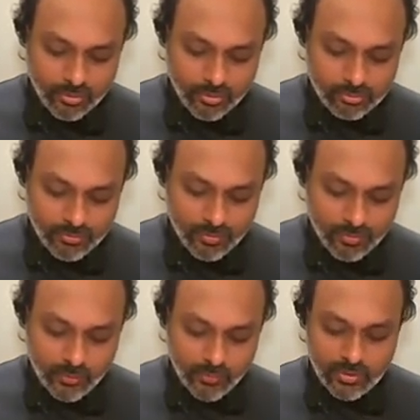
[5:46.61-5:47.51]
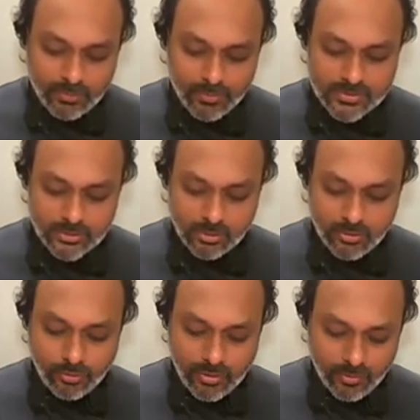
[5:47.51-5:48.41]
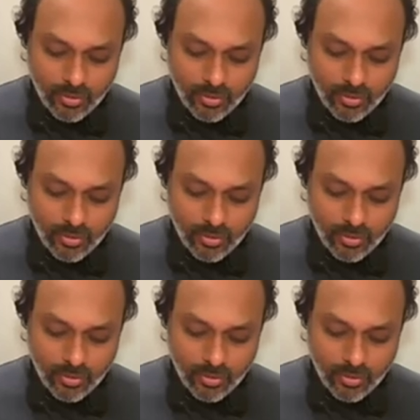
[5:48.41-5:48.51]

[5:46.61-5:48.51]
So if I want 21% of 45,